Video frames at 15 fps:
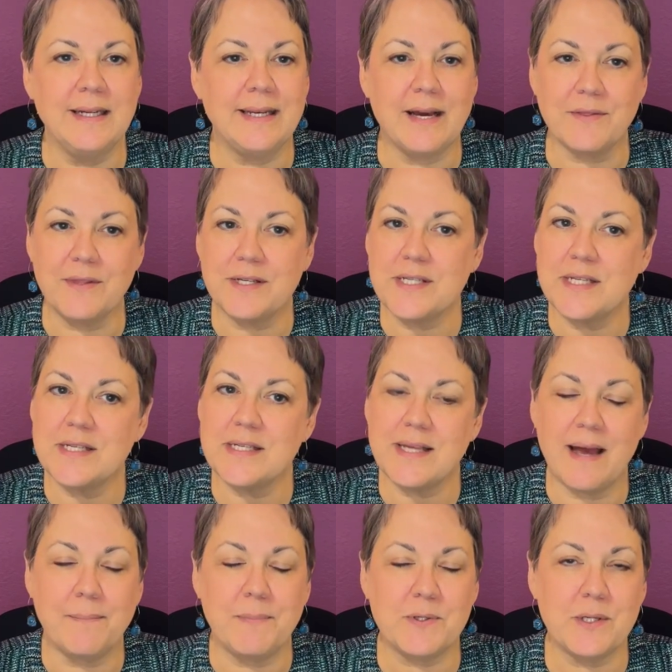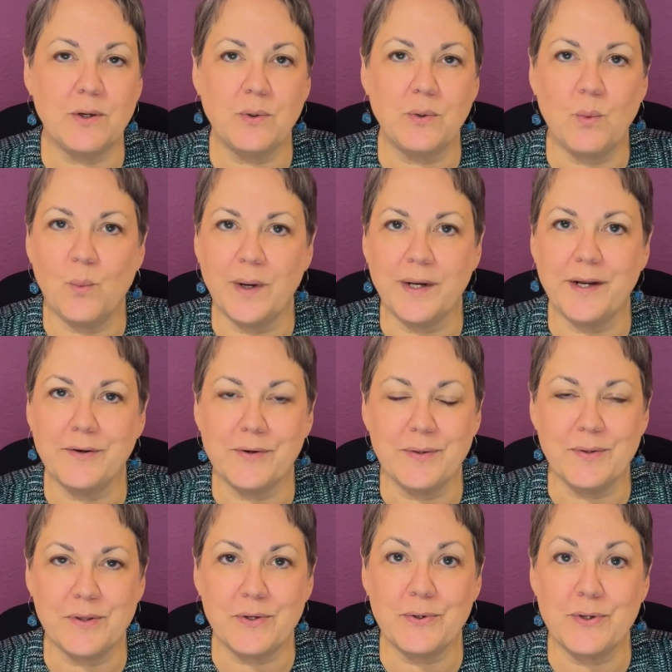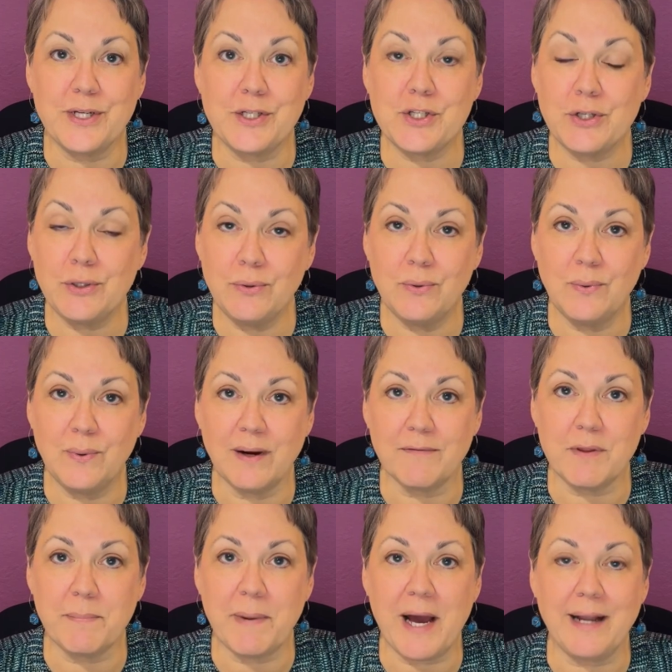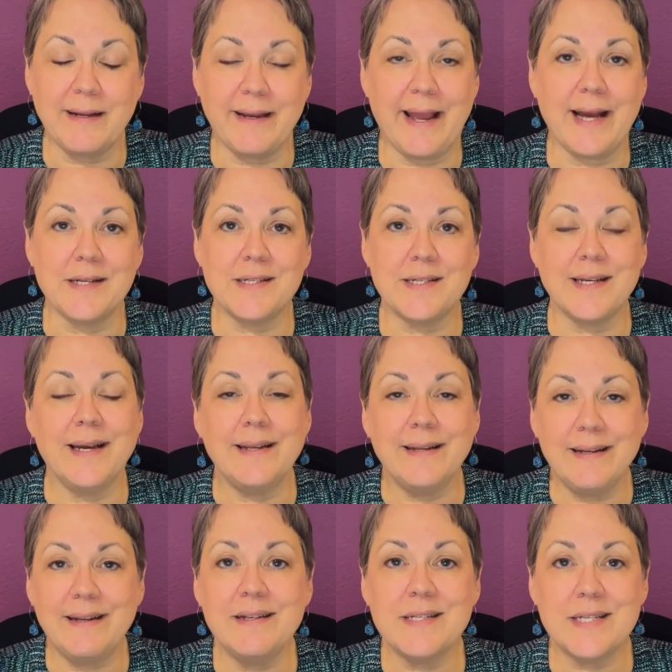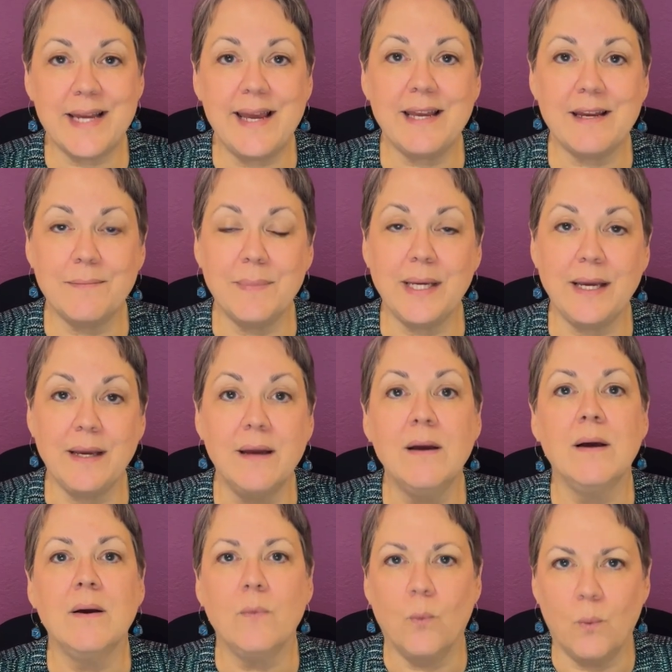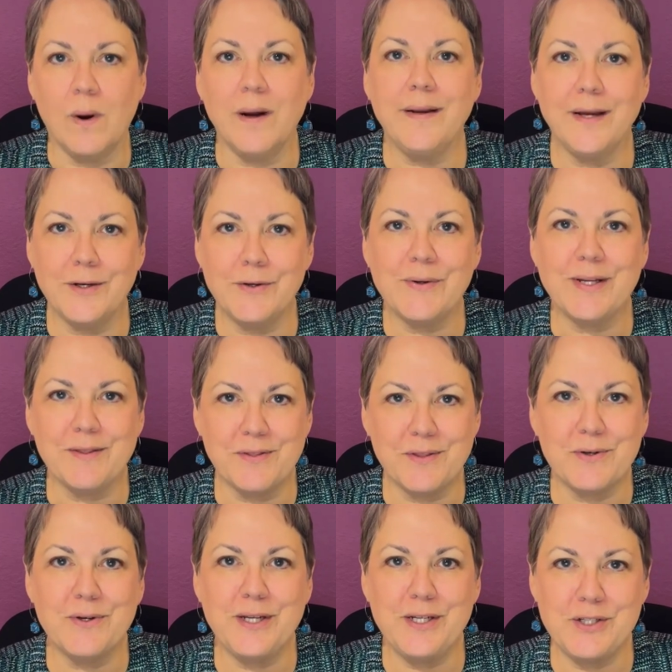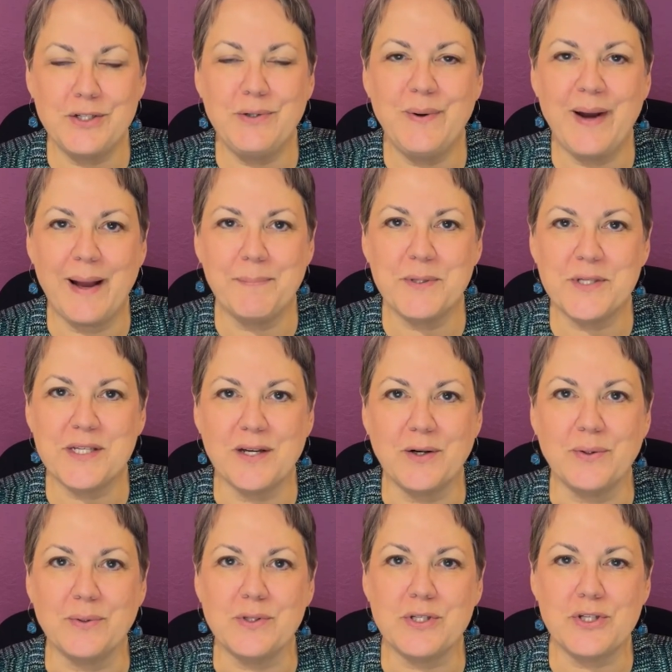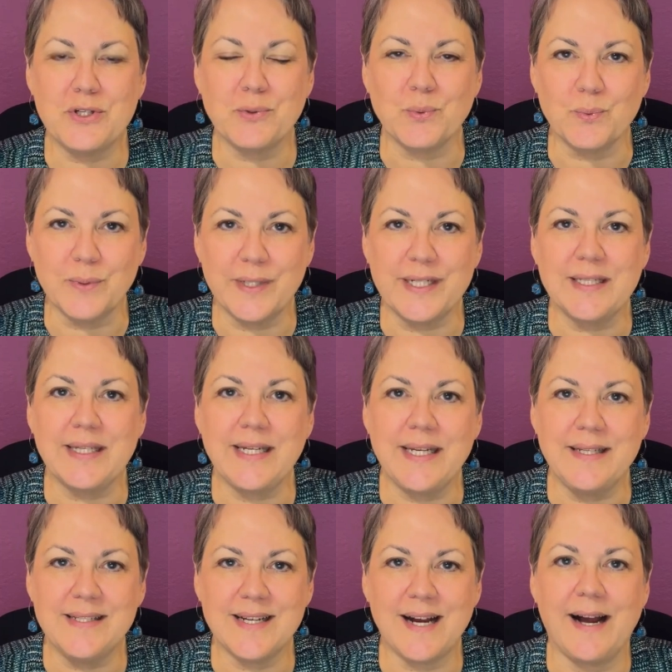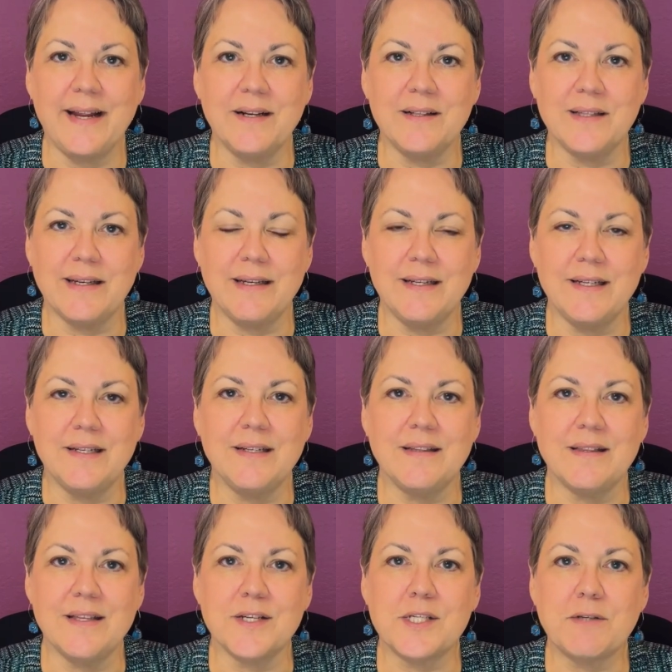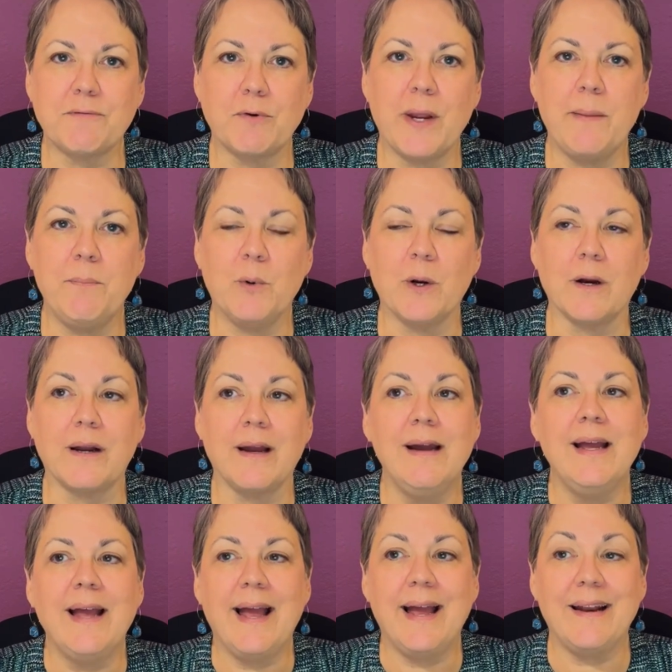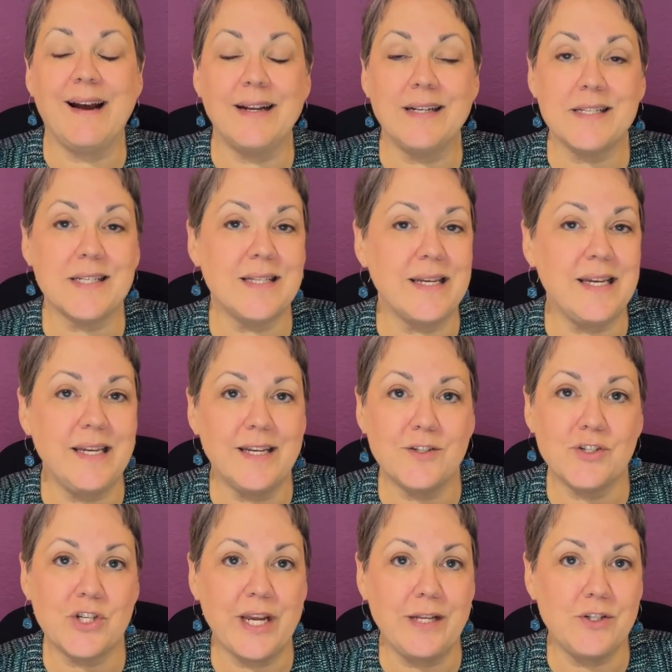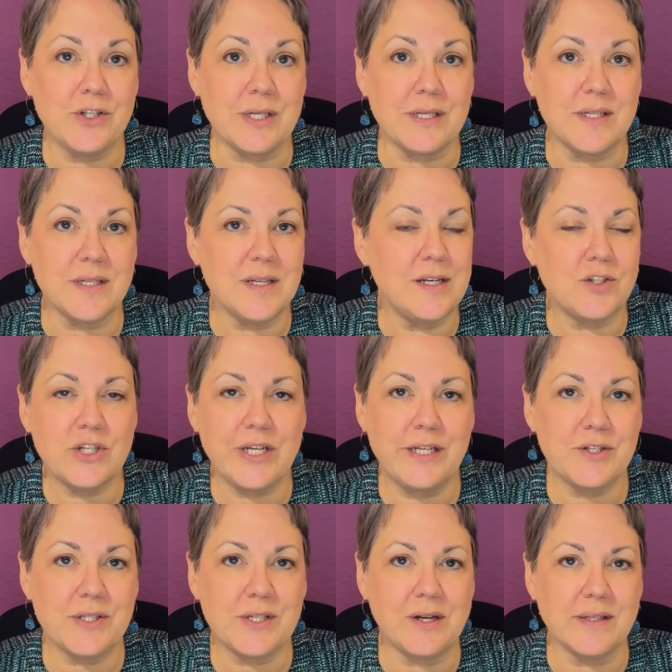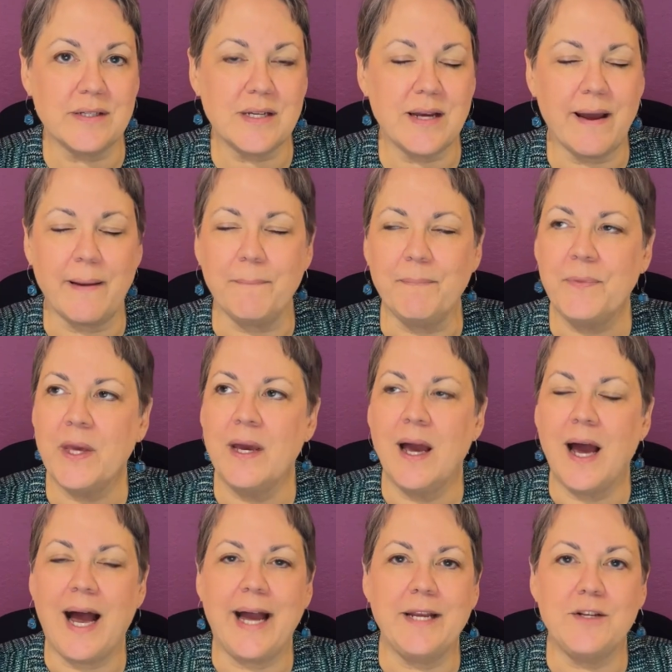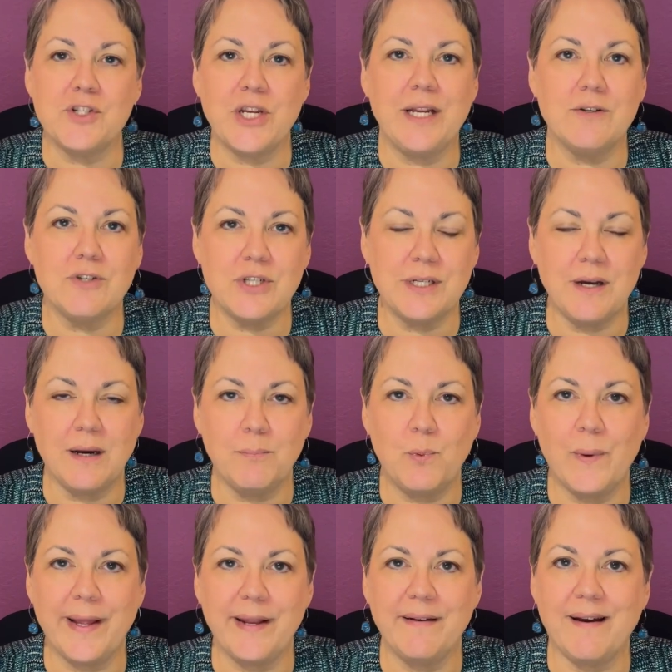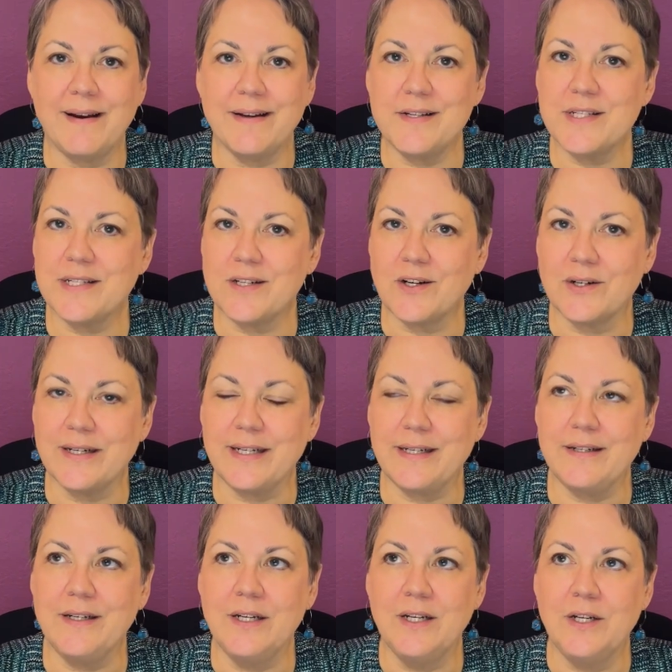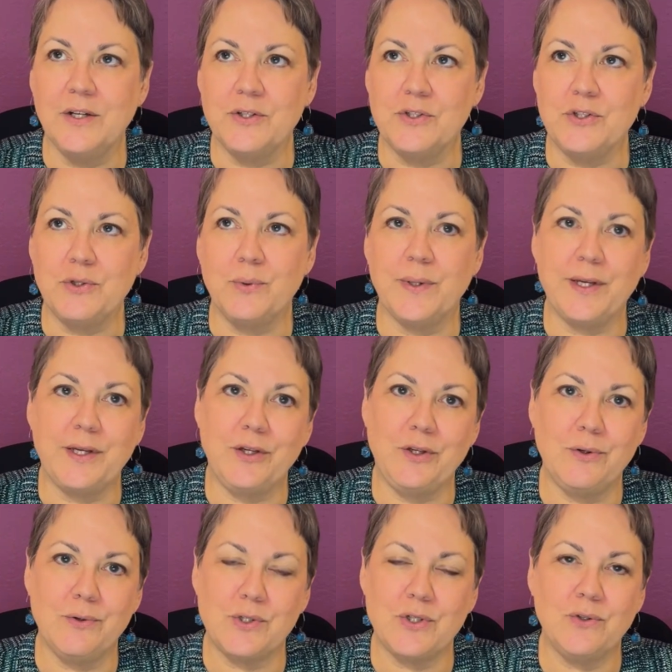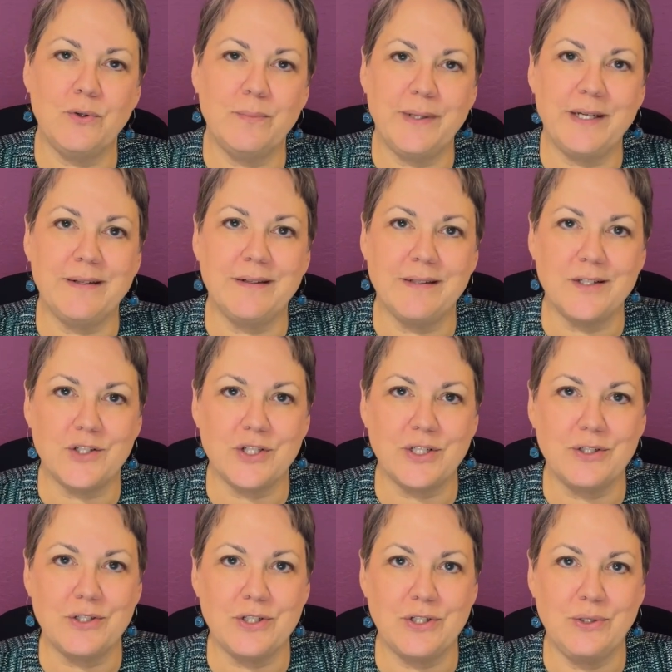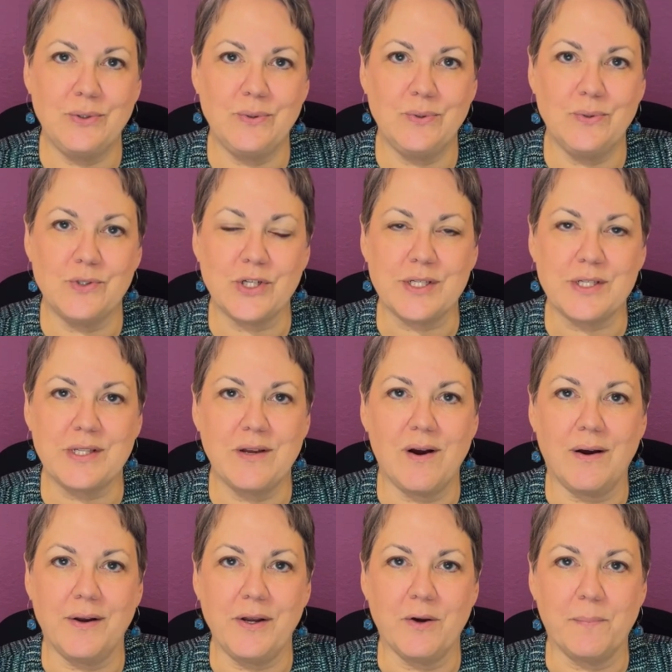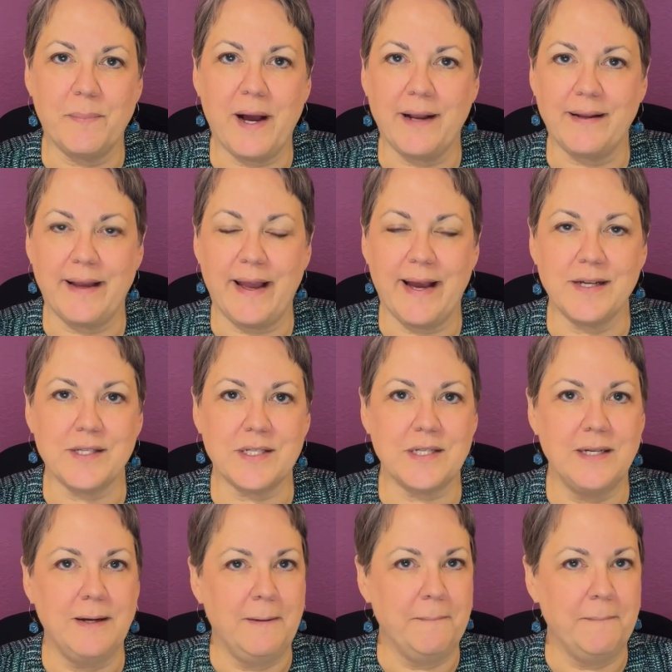Now, this is episode 132 of the podcast, and it has taken me 132 episodes to really dial in this framework. And honestly, it changes. It changes all the time. I changed it up when I started doing YouTube in addition to just the audio podcast.